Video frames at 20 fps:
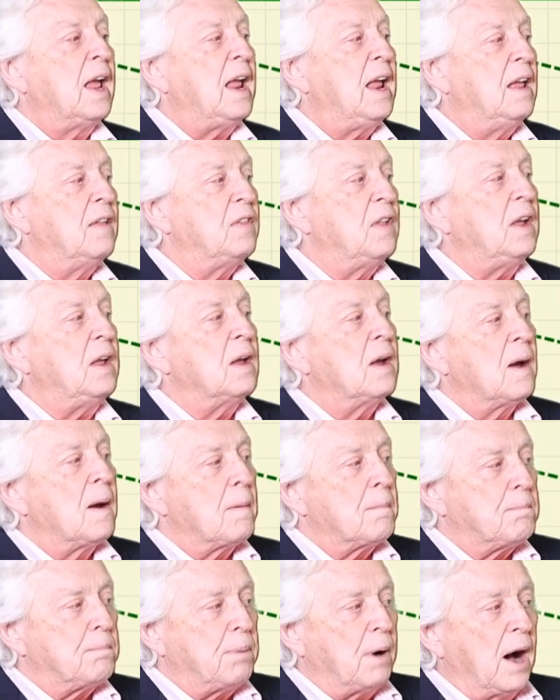In the
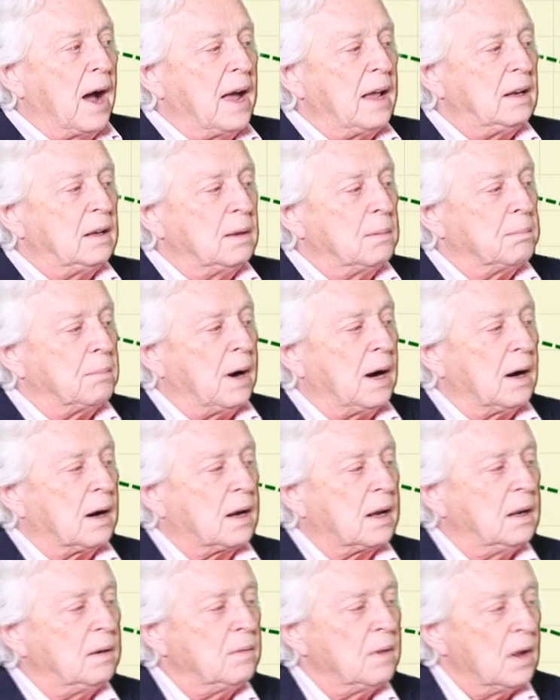platinum
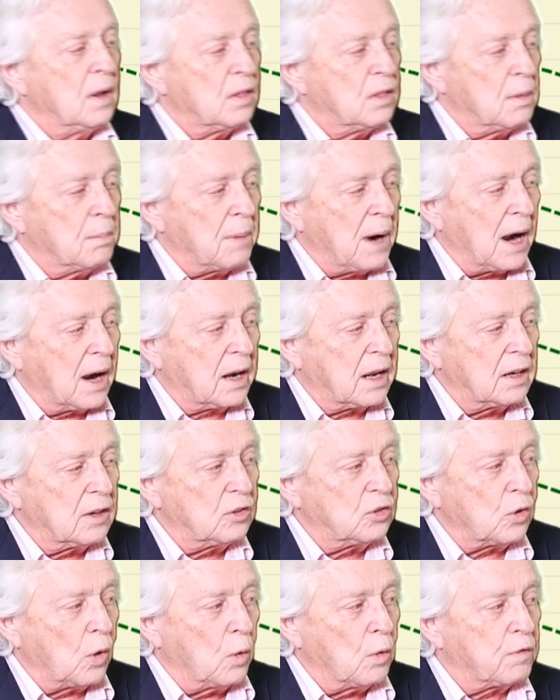market, the market
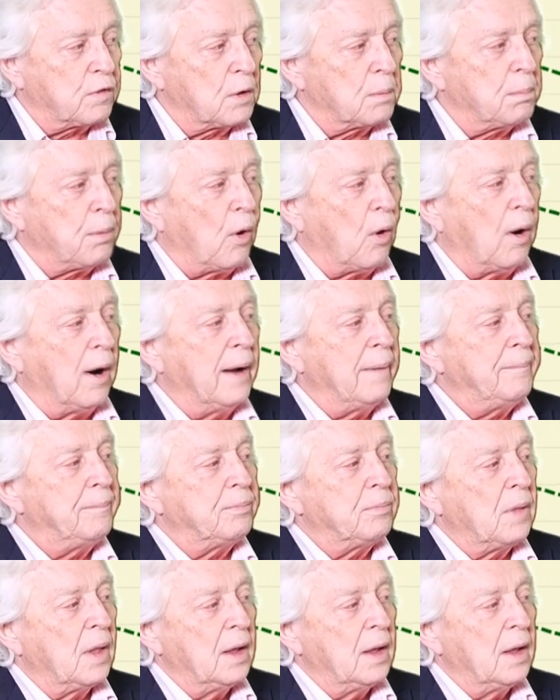is overbought.